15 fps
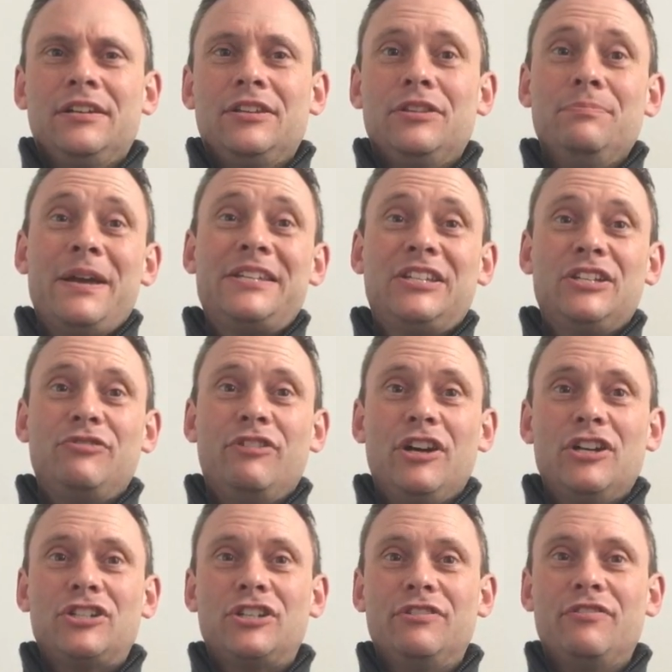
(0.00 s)
The Message
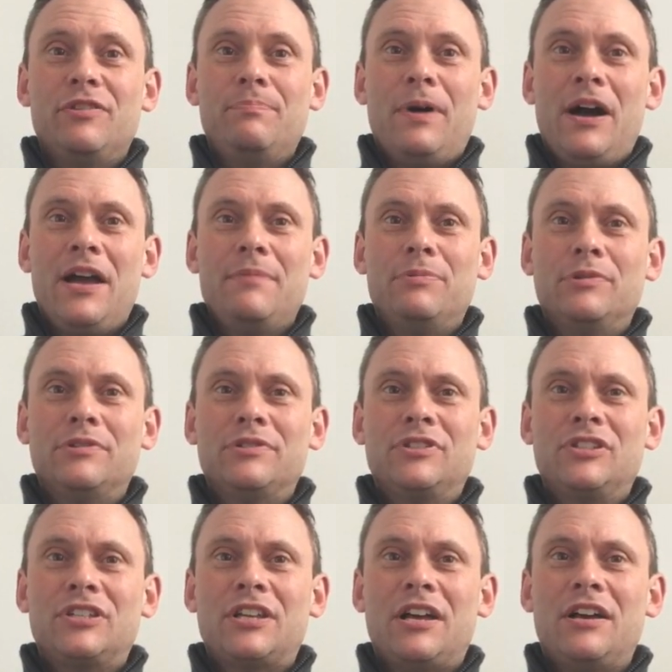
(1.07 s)
version of the Bible
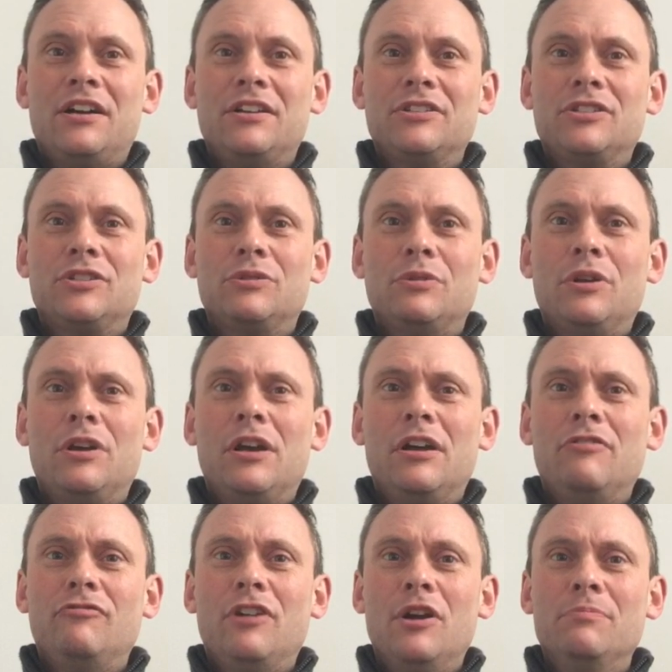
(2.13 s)
starts
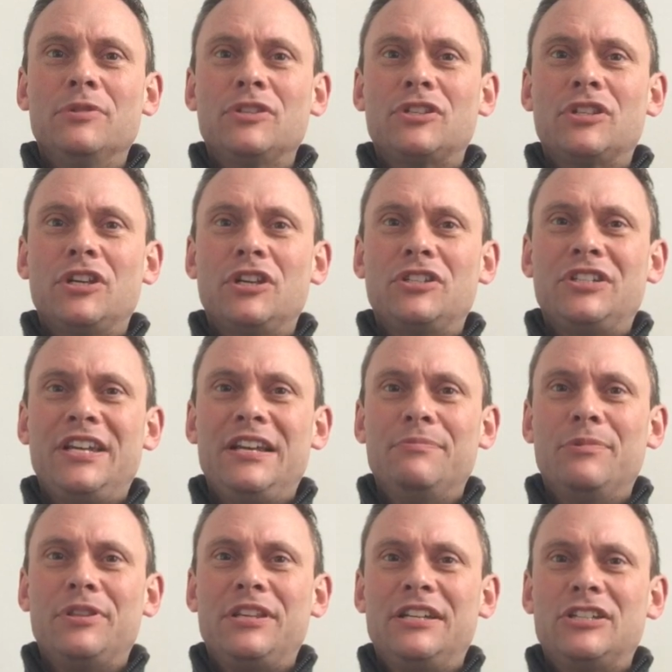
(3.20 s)
at Romans
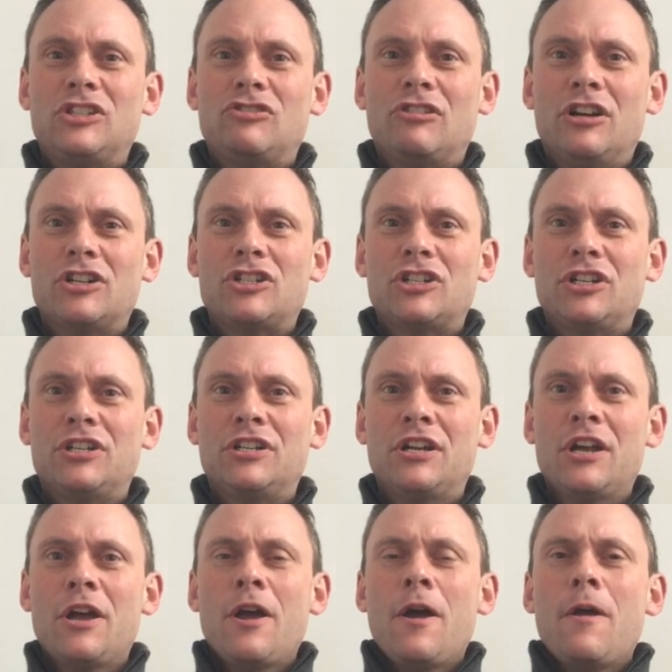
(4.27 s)
13 with the instruction,
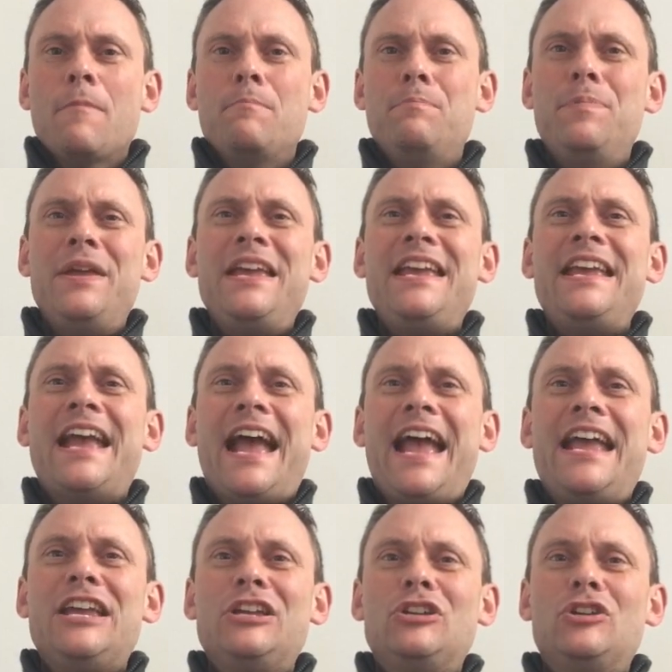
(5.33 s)
"Be
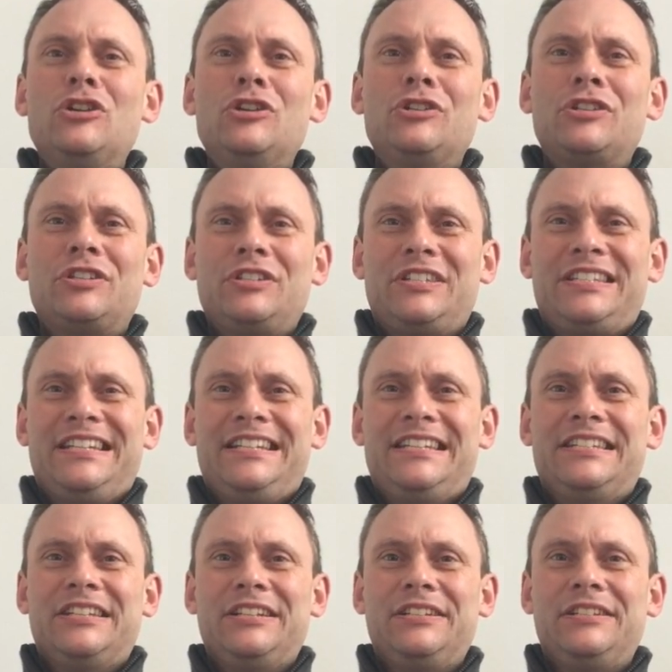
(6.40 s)
a good
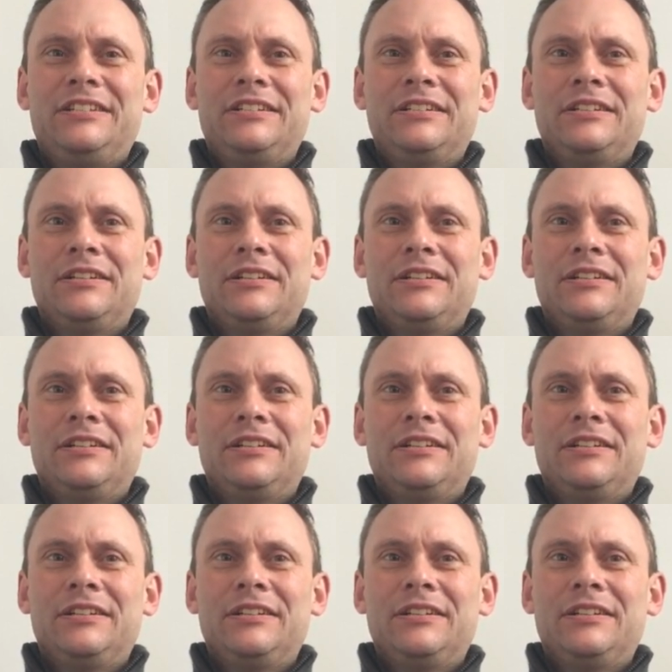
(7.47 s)
citizen."